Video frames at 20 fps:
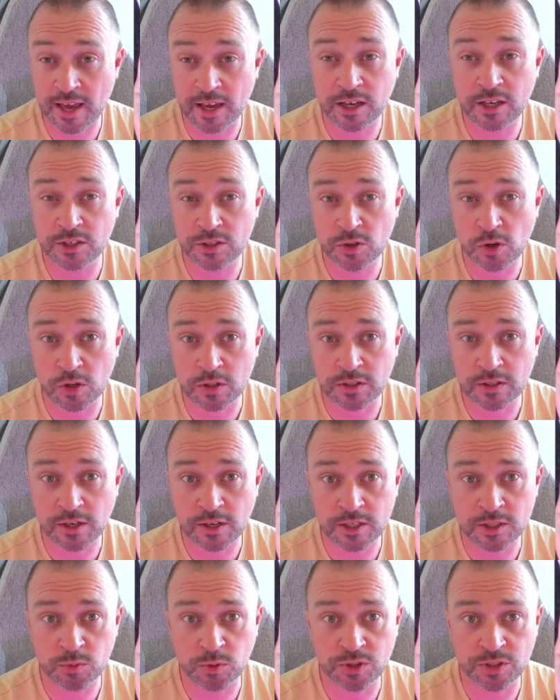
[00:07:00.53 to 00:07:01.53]
Anchor dock
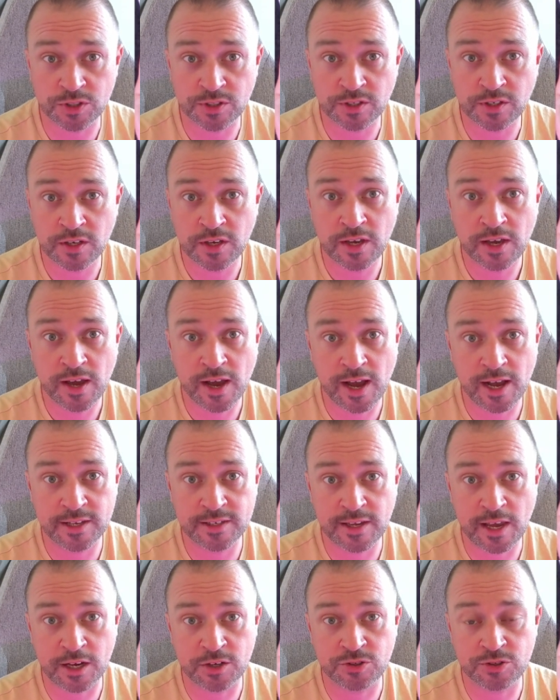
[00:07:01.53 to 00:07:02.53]
does, which
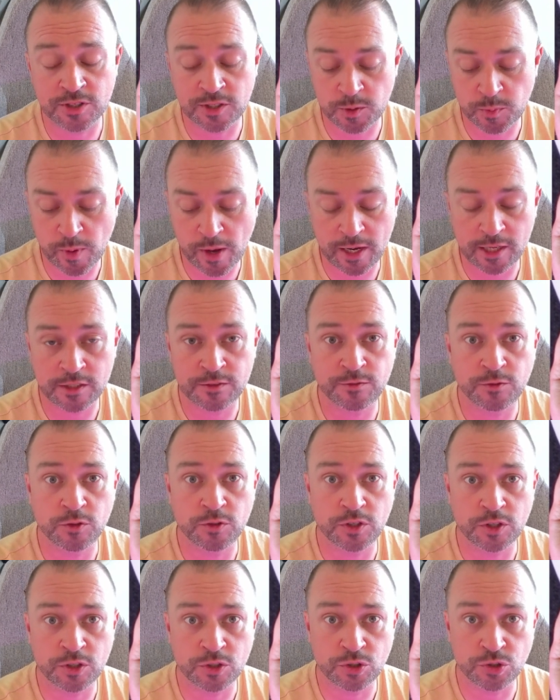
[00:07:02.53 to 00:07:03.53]
has extra space for
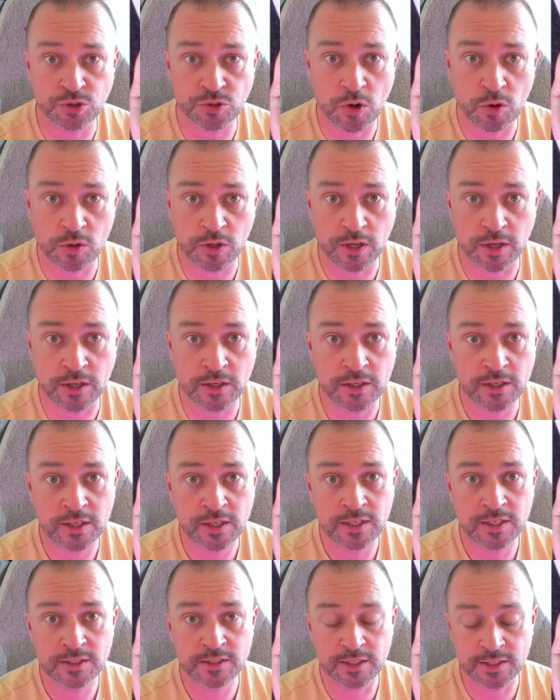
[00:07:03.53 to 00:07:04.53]
the controller
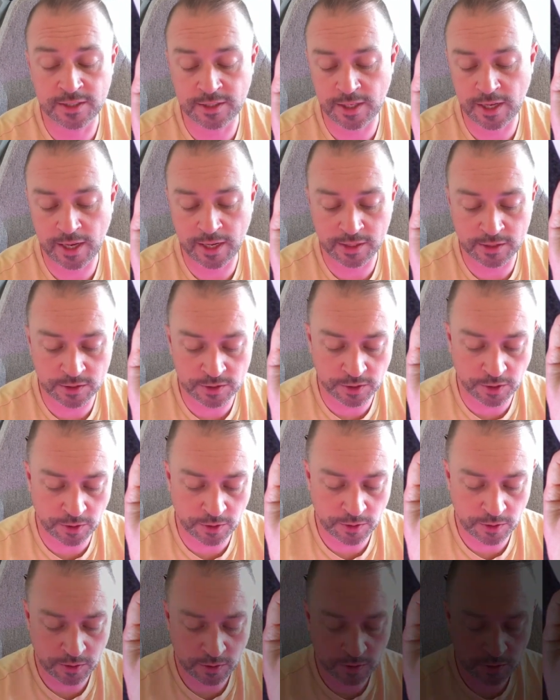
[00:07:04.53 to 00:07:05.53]
to sit
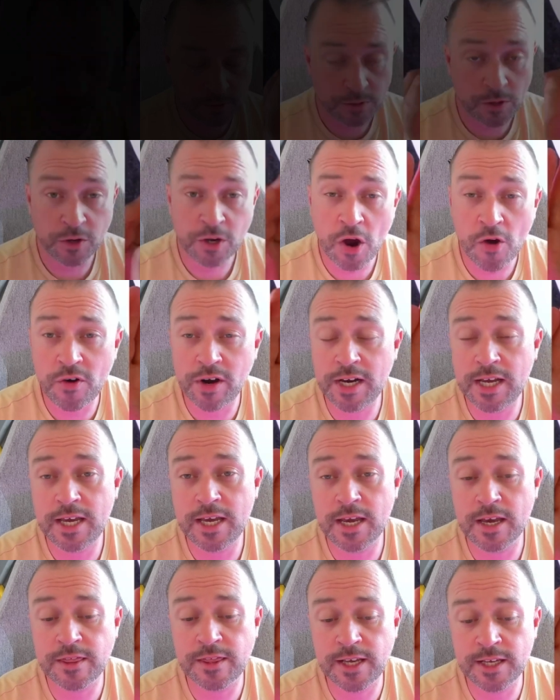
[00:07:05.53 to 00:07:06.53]
into. So
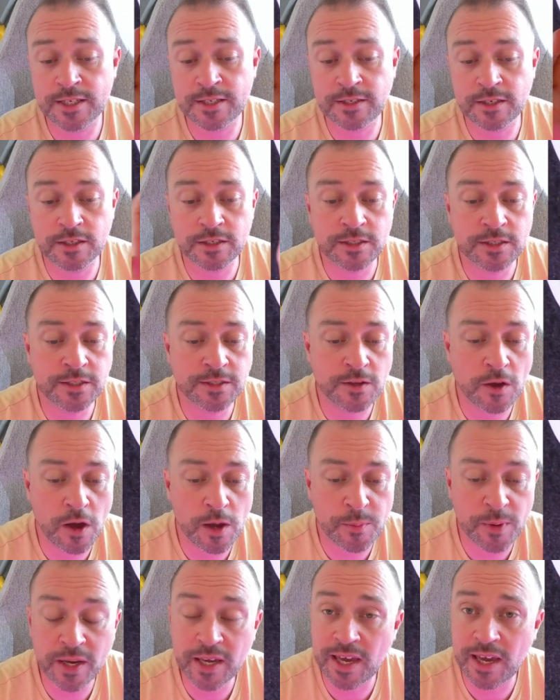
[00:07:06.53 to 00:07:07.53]
currently this
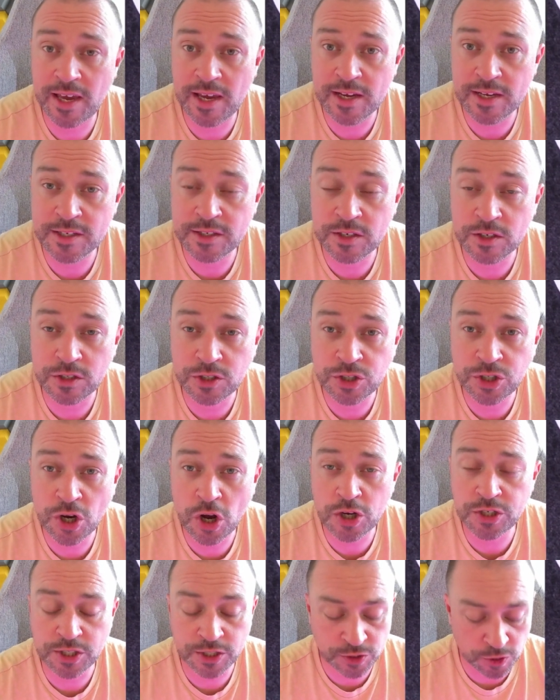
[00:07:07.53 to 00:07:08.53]
Zyber Gears
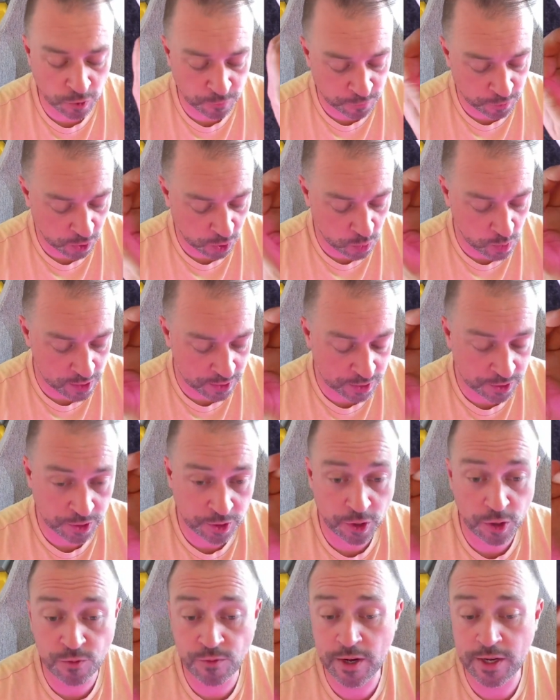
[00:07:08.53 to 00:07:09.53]
charging dock for the Quest
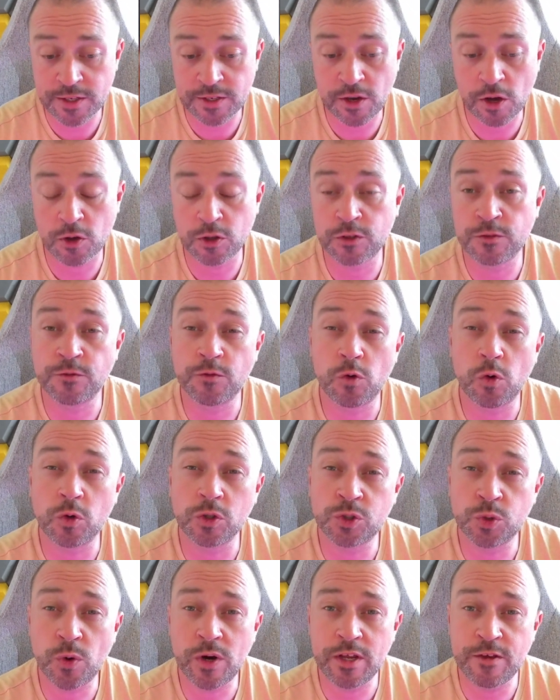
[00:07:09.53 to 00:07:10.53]
2 retails for
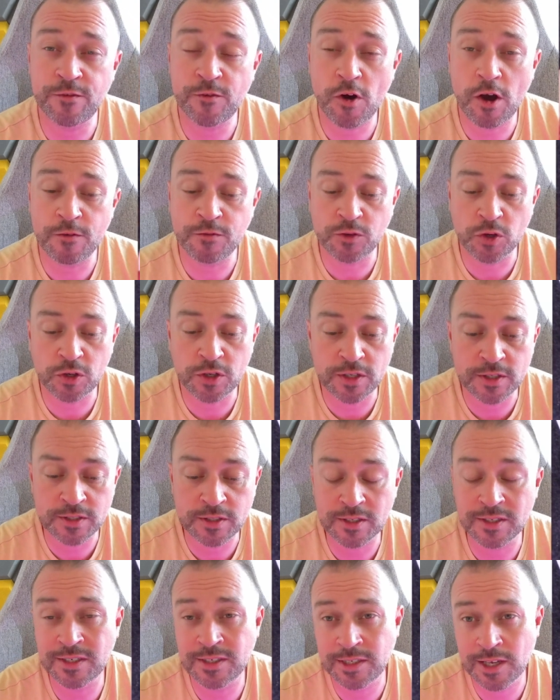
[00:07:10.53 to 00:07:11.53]

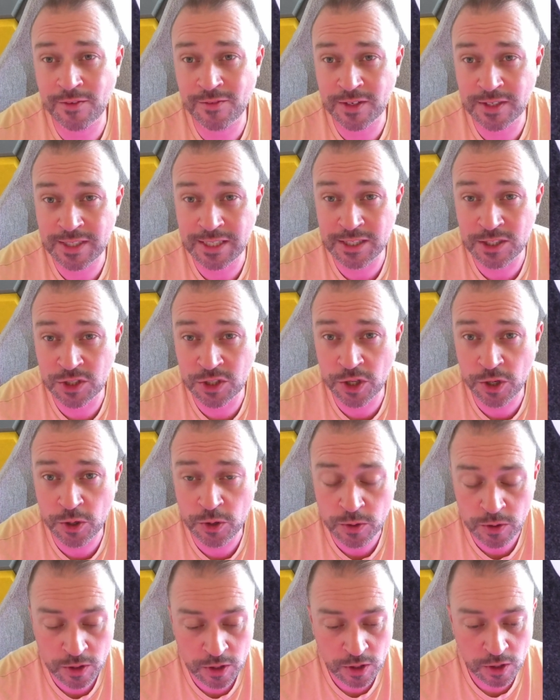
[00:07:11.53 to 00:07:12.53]

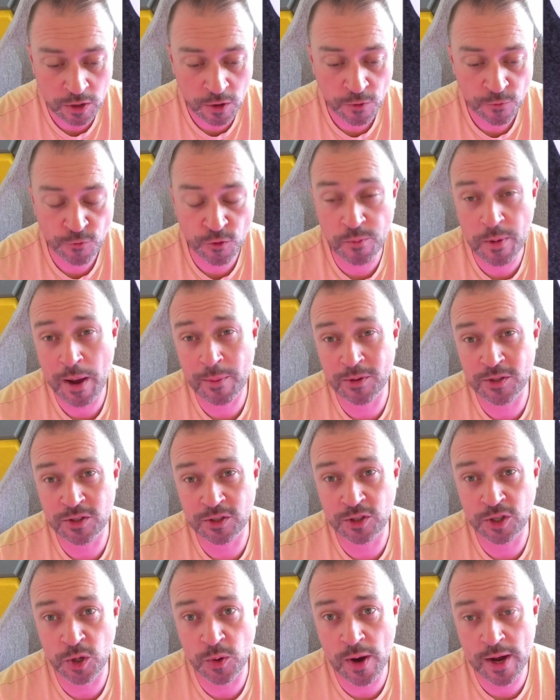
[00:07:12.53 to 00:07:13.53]
$25.72 from
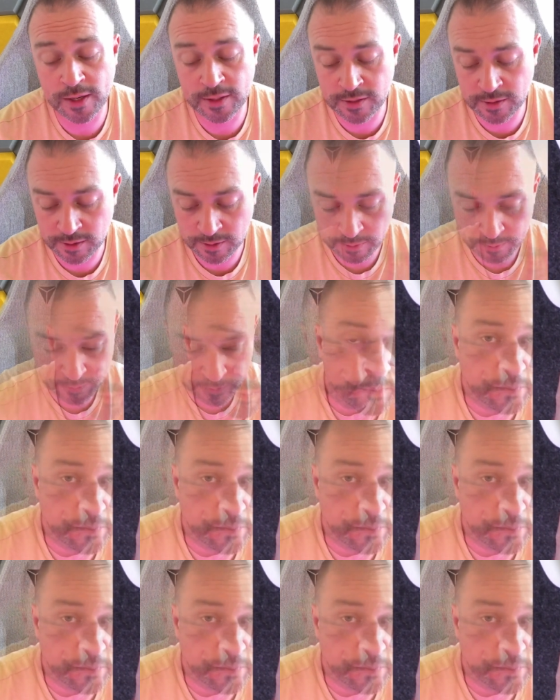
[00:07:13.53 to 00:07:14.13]
Amazon US.